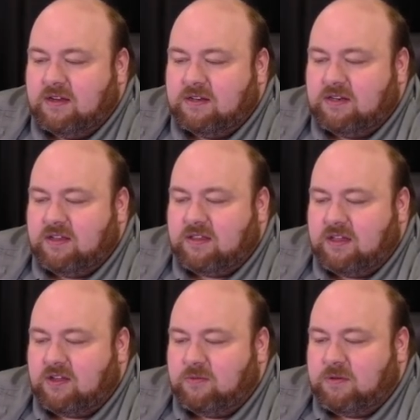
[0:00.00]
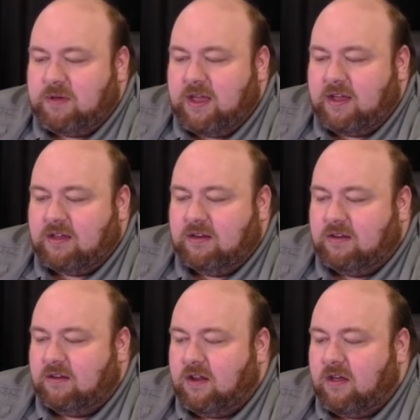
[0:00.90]
Do you think you'll be back?
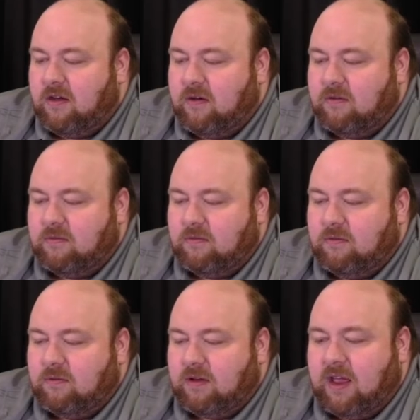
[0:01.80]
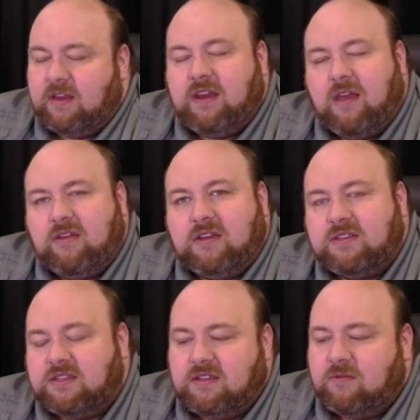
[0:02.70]
No. And now you can
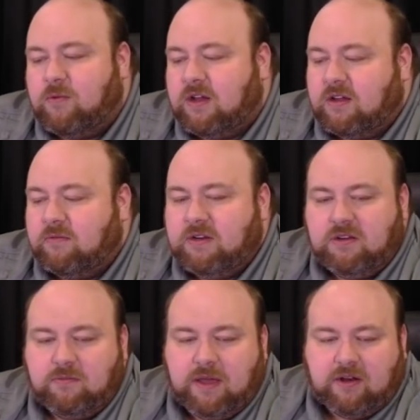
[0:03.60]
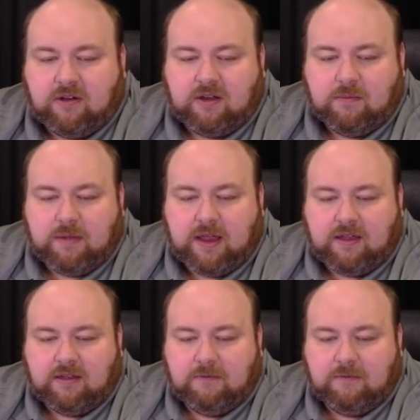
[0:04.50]
see the what could we do better come back.